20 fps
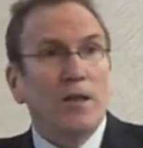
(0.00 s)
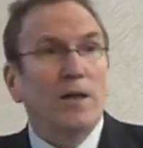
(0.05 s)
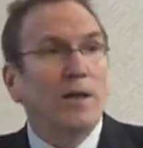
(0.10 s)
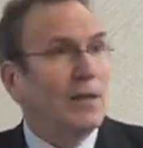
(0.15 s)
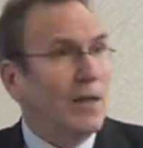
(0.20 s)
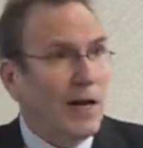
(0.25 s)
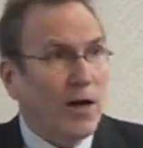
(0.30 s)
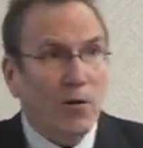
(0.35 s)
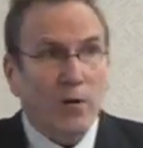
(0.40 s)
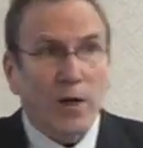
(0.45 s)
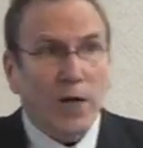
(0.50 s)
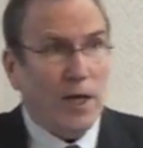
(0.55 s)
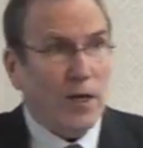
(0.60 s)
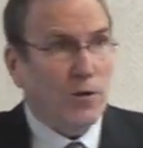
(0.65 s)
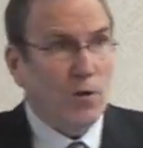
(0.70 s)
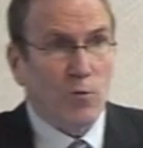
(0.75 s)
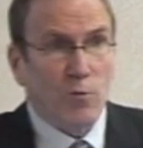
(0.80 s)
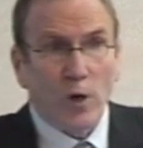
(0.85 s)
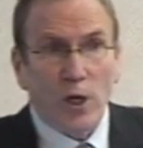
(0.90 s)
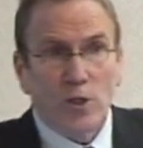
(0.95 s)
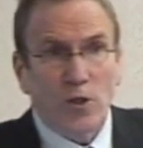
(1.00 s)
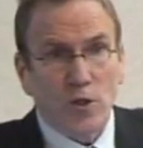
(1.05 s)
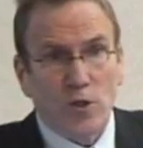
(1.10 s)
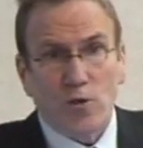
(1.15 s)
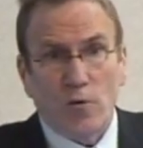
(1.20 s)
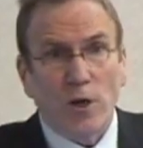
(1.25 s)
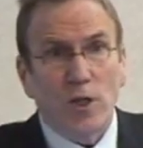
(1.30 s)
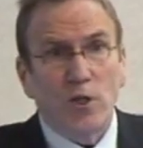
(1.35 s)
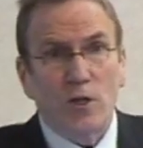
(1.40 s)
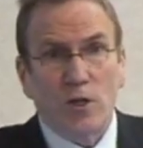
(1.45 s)
Glaring at the
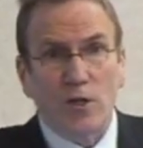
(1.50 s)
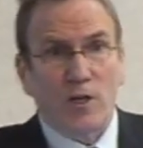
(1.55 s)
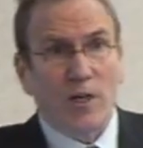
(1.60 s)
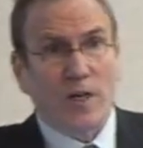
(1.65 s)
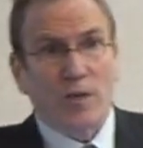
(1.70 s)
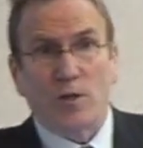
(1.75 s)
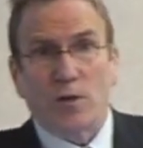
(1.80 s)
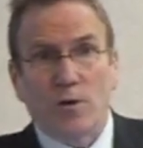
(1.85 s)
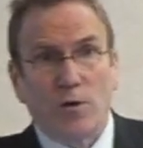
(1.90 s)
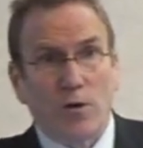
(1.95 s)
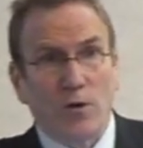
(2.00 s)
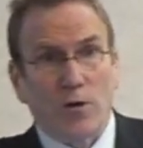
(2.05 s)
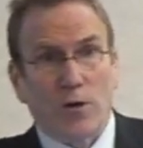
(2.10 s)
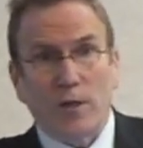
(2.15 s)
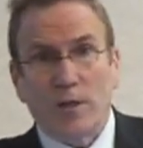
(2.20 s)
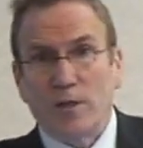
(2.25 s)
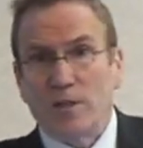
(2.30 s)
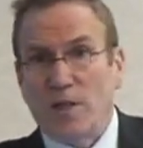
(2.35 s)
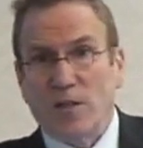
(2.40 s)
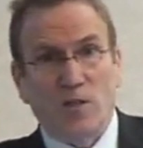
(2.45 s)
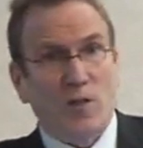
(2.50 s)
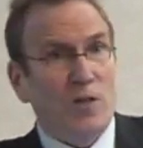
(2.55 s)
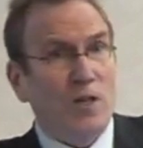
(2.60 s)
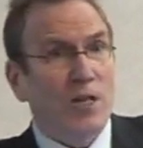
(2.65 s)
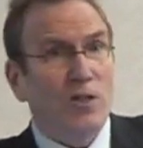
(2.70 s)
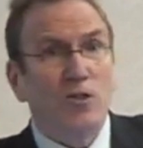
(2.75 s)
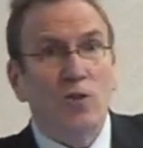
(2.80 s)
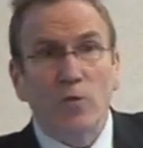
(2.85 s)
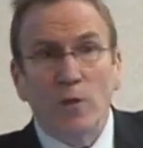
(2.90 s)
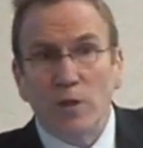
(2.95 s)
registration desk clerk doesn't
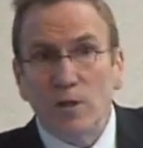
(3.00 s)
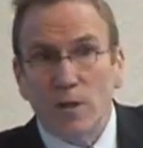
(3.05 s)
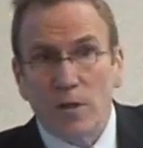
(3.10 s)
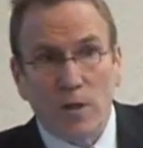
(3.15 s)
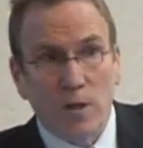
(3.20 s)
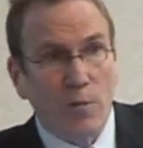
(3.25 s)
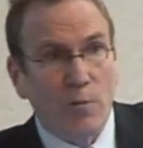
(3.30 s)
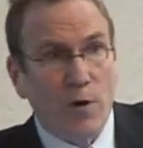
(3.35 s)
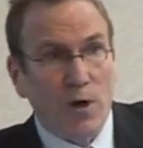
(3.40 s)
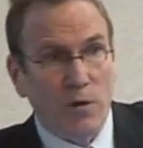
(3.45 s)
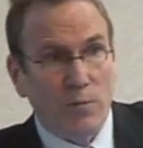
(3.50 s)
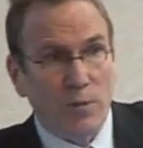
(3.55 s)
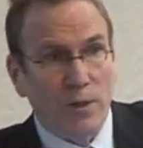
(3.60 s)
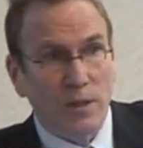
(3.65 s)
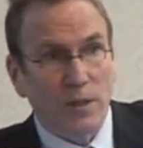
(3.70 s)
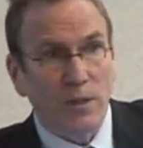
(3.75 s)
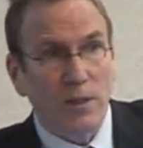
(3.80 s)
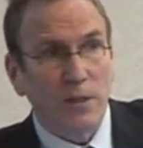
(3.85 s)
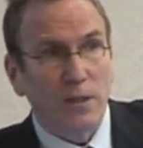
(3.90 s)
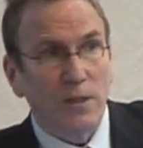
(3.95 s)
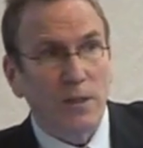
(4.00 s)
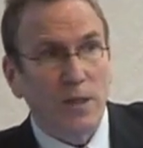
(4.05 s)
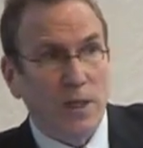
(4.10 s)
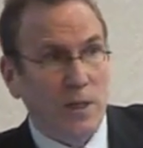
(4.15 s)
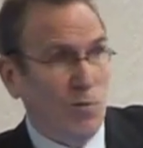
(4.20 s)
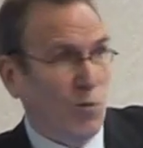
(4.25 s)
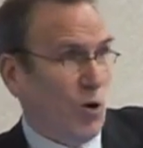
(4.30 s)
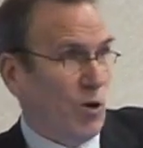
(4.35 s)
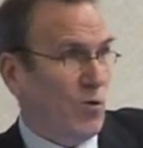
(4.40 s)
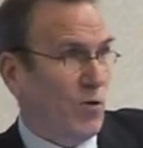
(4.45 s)
get you into the department
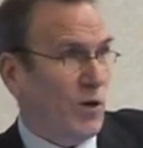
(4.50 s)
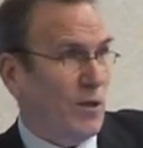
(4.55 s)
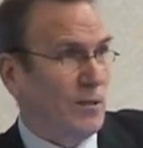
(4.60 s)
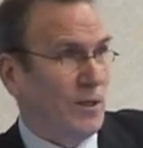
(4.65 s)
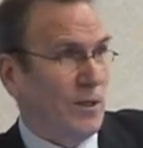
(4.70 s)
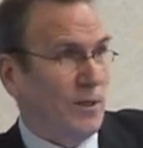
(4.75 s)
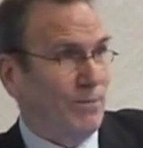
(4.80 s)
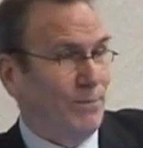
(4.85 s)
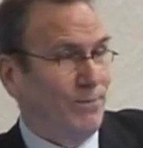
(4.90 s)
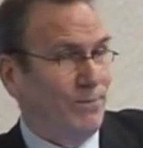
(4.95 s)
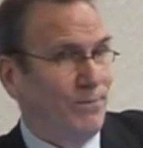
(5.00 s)
any more quickly.